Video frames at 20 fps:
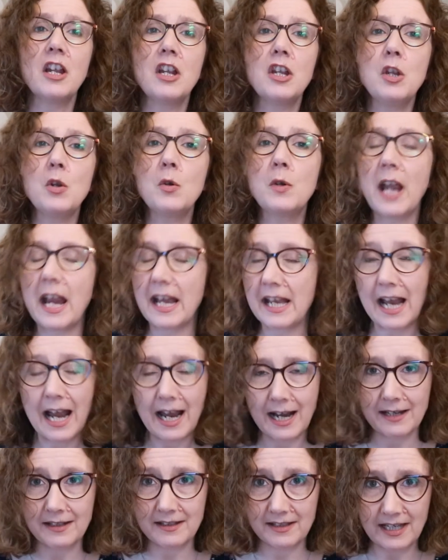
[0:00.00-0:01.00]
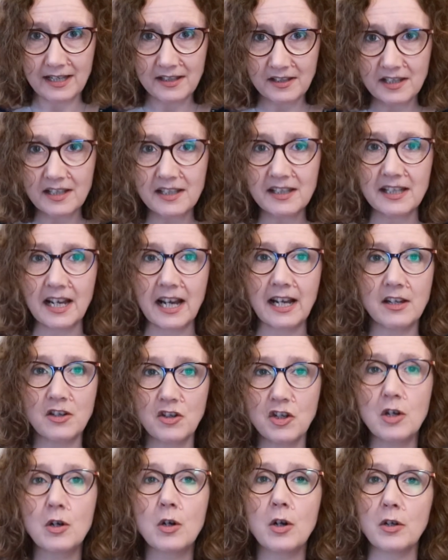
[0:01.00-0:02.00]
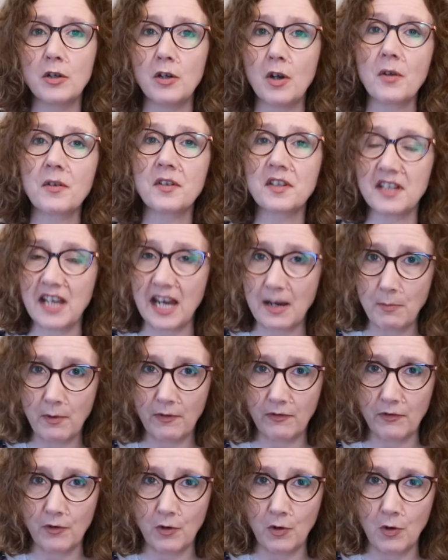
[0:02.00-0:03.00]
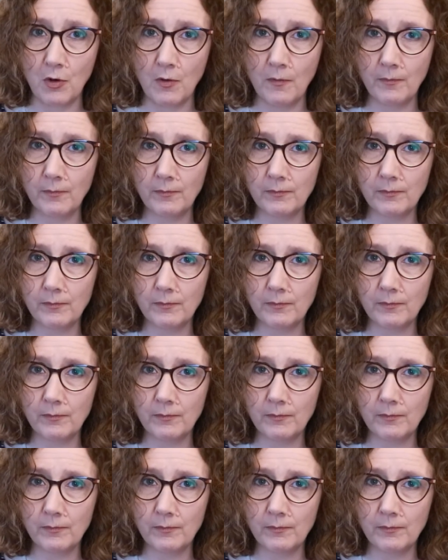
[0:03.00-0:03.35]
you gain access to sights you could not see before.